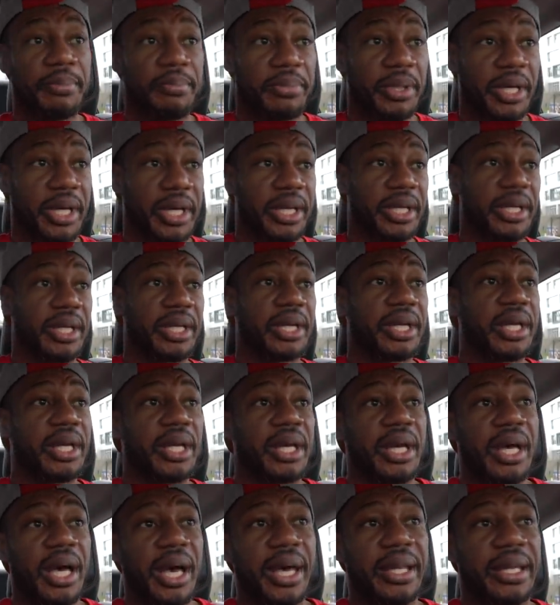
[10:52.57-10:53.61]
but
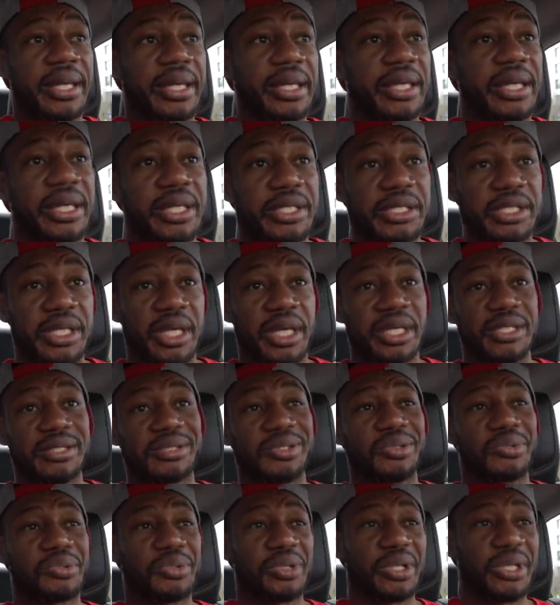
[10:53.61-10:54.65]
I didn't get a
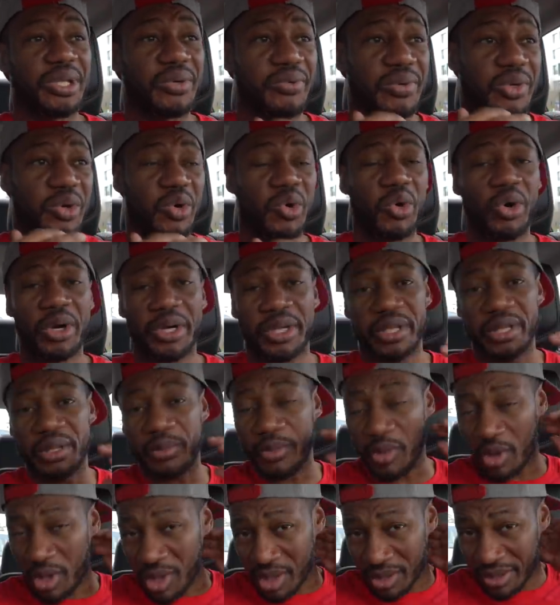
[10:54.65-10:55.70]
chance to really record in the
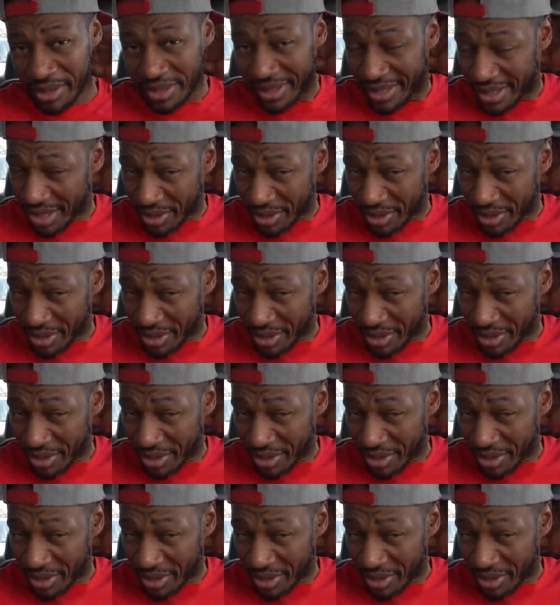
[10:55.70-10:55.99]
mall.